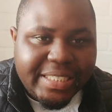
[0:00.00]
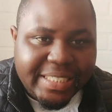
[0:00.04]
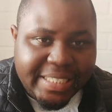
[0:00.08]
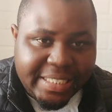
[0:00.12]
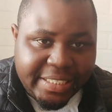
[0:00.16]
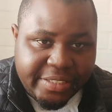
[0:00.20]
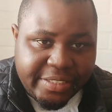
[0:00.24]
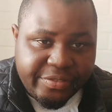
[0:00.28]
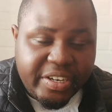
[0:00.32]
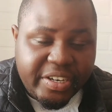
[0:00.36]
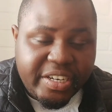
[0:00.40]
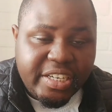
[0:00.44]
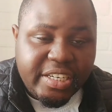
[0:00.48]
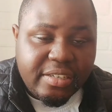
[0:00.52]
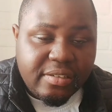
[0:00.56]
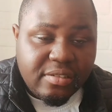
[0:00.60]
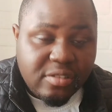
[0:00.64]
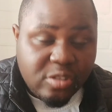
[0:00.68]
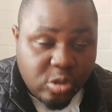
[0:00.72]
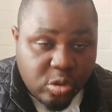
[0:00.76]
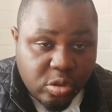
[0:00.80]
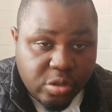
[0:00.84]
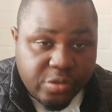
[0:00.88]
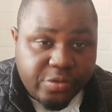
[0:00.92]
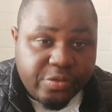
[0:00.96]
very good
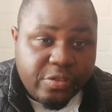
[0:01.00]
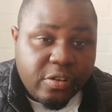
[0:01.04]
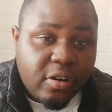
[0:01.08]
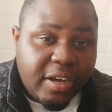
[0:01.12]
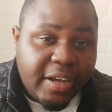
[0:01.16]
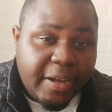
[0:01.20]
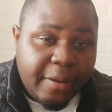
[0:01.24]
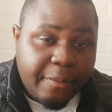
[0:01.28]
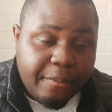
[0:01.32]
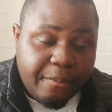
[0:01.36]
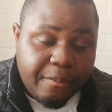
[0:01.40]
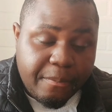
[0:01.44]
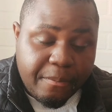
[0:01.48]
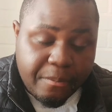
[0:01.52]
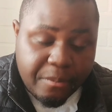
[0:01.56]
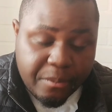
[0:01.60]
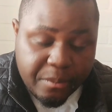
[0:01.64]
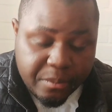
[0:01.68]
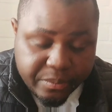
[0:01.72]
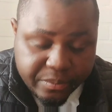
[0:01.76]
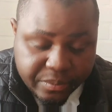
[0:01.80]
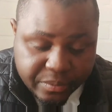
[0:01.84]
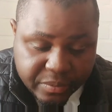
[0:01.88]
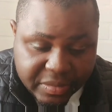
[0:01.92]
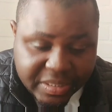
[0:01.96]
for
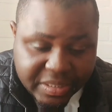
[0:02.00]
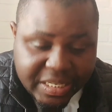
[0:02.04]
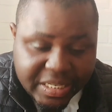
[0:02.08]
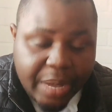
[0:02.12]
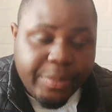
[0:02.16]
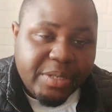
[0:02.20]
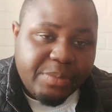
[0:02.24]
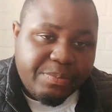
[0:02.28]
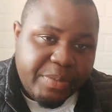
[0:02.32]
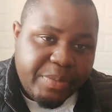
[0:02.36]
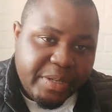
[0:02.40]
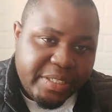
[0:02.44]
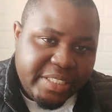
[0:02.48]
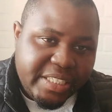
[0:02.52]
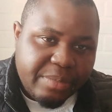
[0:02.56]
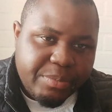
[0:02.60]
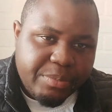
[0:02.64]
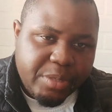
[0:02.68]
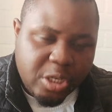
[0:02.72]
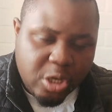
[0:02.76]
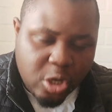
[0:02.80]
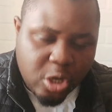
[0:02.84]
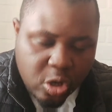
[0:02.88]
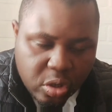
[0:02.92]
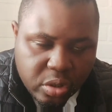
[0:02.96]
diabetes patient
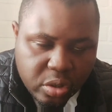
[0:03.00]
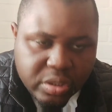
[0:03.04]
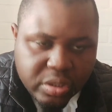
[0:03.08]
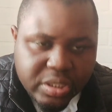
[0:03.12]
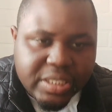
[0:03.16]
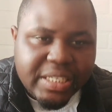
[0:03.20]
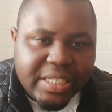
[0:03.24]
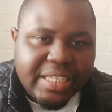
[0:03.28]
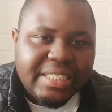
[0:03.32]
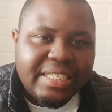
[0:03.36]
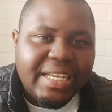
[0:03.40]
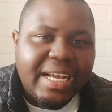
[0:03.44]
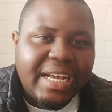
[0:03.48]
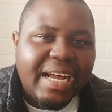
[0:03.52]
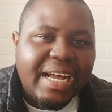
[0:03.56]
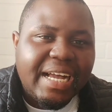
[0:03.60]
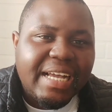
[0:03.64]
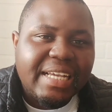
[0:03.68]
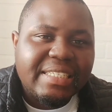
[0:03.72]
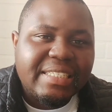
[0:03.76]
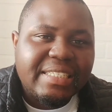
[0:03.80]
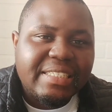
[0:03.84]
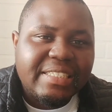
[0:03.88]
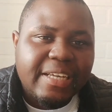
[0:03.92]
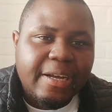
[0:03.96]
because it has
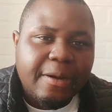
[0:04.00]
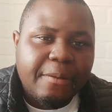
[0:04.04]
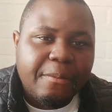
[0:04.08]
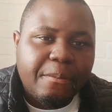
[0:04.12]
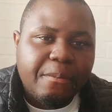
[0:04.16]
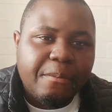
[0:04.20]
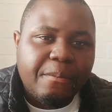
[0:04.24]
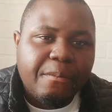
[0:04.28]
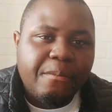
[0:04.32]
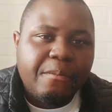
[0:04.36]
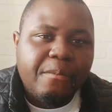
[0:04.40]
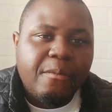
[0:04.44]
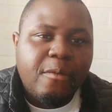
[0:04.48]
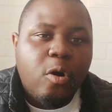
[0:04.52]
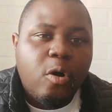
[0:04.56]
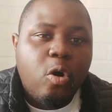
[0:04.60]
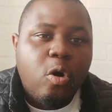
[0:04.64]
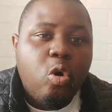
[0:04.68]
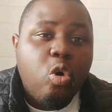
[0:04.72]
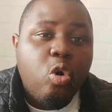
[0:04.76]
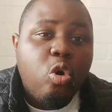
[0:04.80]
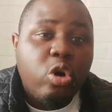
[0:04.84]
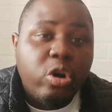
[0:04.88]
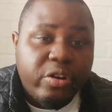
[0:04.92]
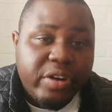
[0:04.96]
whole
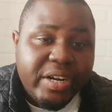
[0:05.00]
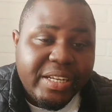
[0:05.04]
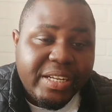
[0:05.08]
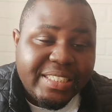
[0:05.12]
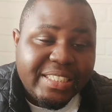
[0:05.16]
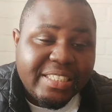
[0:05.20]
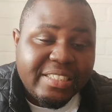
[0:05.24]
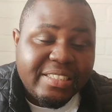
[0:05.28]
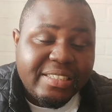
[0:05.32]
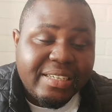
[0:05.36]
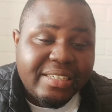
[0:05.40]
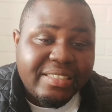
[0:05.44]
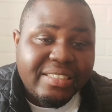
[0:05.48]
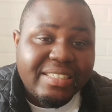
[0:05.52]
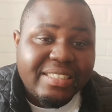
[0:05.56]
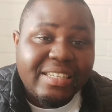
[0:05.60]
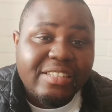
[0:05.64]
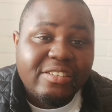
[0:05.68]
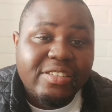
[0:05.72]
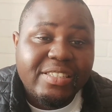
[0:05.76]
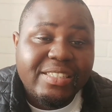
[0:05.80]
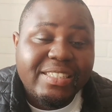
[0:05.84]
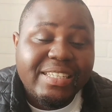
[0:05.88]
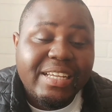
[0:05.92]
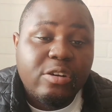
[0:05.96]
grains. It's
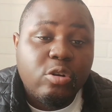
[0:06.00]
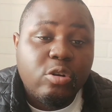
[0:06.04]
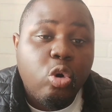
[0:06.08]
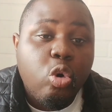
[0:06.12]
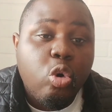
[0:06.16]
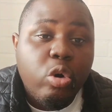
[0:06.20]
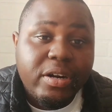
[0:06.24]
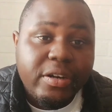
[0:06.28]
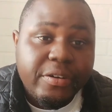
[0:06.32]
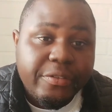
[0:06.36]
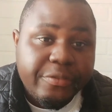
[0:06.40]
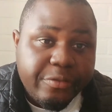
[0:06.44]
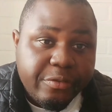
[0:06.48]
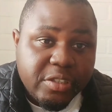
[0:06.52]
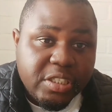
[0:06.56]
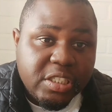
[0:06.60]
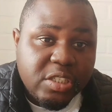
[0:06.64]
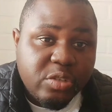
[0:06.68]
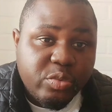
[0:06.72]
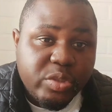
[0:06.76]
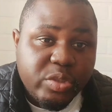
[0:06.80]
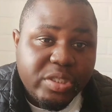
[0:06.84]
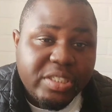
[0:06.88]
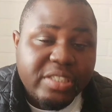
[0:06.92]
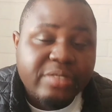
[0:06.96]
an whole grain food in which
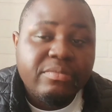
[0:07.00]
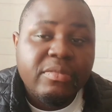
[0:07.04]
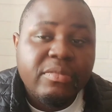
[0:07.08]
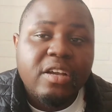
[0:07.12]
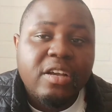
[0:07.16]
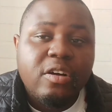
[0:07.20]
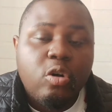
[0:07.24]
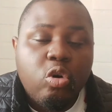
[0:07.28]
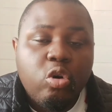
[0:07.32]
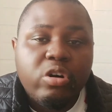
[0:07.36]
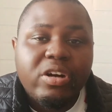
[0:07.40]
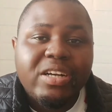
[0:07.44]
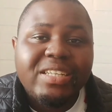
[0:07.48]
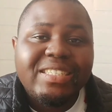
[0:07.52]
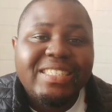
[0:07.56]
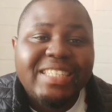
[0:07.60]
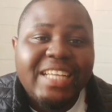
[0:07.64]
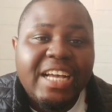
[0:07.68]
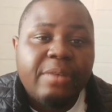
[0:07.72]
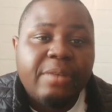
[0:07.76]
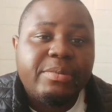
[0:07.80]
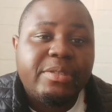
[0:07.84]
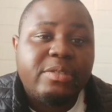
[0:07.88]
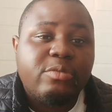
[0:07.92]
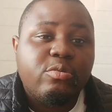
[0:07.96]
whole grain helps in
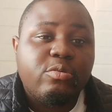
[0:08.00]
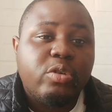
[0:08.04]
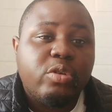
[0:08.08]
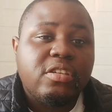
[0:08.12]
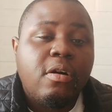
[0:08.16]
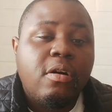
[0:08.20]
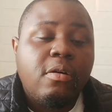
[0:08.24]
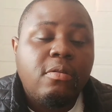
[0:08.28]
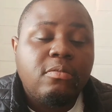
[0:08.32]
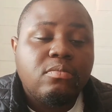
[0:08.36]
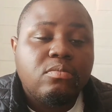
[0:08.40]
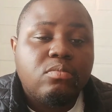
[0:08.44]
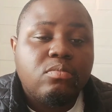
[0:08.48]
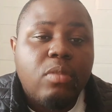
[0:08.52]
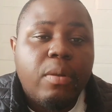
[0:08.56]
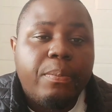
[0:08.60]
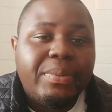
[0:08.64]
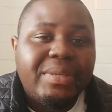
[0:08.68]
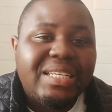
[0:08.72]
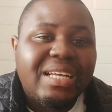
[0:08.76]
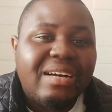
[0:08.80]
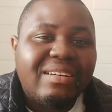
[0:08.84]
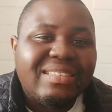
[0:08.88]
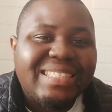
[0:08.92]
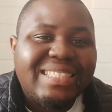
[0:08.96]
what, mopping
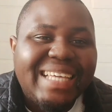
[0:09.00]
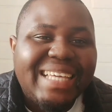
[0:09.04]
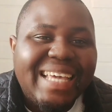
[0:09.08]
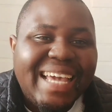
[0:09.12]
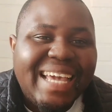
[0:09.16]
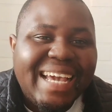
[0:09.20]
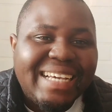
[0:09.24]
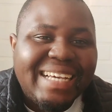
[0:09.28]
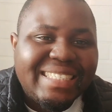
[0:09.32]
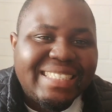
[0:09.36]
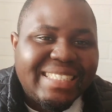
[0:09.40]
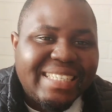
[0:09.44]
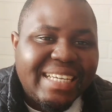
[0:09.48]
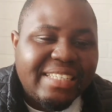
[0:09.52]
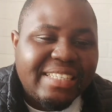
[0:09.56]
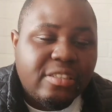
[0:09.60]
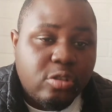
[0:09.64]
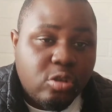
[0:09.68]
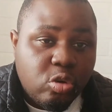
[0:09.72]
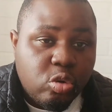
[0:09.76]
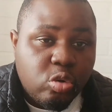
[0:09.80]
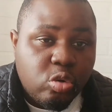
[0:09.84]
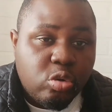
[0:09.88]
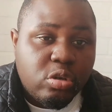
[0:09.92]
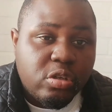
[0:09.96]
out excess
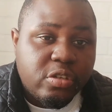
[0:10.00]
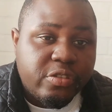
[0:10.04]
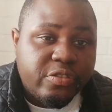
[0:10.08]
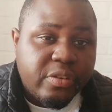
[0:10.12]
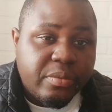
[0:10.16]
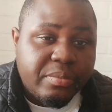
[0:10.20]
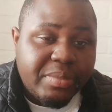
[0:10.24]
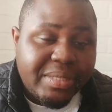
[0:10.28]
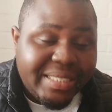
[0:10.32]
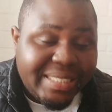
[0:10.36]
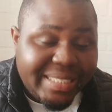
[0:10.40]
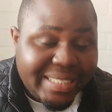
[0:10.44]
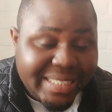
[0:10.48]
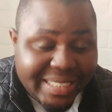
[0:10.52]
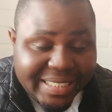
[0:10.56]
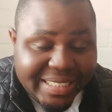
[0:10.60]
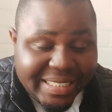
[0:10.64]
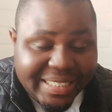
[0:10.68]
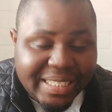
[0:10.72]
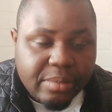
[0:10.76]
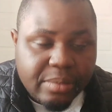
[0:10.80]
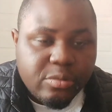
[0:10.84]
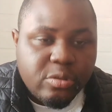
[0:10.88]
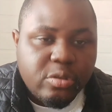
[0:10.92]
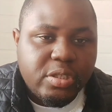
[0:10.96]
glucose from the system, so
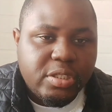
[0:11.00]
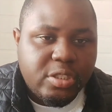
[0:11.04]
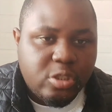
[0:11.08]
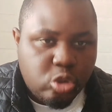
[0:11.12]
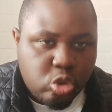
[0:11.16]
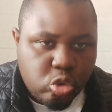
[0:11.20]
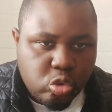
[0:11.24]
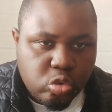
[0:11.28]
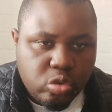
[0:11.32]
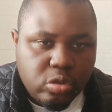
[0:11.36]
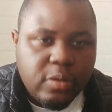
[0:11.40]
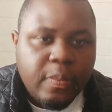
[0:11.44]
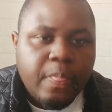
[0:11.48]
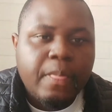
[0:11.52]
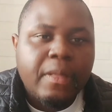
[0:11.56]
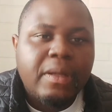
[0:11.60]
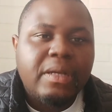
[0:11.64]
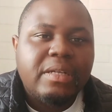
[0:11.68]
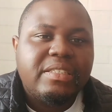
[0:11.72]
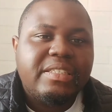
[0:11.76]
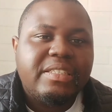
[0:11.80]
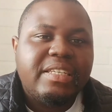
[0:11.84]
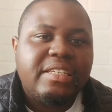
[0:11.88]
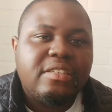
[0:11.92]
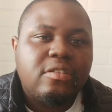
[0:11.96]
it's good.
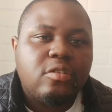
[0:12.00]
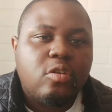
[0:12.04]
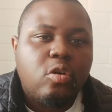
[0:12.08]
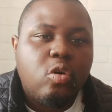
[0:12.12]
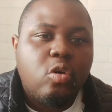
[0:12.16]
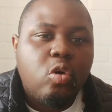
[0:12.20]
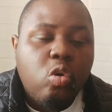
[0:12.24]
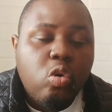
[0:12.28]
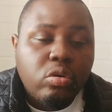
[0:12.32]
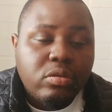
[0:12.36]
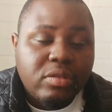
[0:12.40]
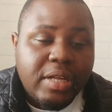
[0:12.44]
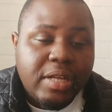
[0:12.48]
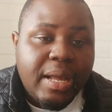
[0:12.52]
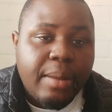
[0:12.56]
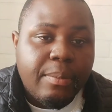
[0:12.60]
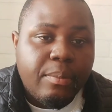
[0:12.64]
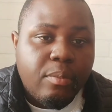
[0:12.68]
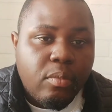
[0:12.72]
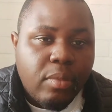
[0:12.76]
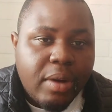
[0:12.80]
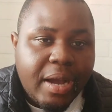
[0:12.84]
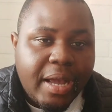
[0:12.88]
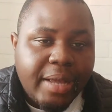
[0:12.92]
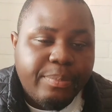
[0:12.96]
Then I
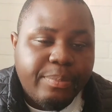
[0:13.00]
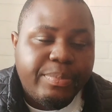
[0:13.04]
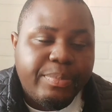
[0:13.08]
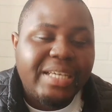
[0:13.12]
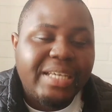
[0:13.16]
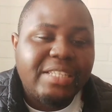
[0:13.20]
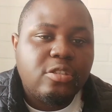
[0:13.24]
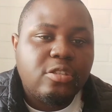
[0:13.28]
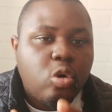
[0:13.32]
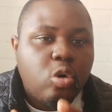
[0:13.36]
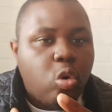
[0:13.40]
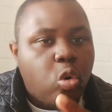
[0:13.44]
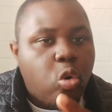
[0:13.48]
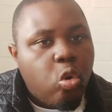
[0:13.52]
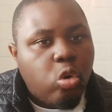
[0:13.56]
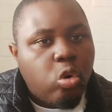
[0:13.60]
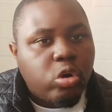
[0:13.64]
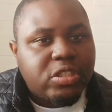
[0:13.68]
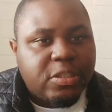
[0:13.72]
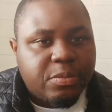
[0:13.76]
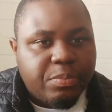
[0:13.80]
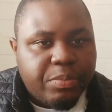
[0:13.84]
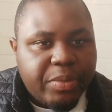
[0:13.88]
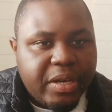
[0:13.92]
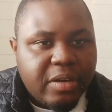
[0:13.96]
picked
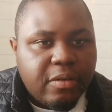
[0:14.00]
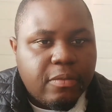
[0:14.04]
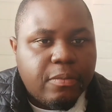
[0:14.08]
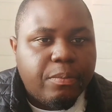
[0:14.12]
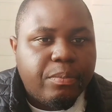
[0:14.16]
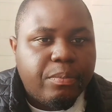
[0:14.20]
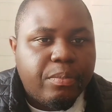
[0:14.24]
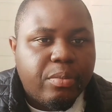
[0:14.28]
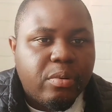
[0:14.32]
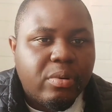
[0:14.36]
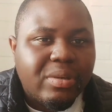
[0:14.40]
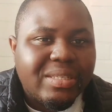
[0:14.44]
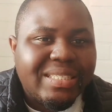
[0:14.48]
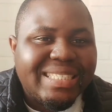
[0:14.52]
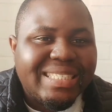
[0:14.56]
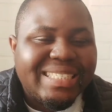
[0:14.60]
oatmeal plus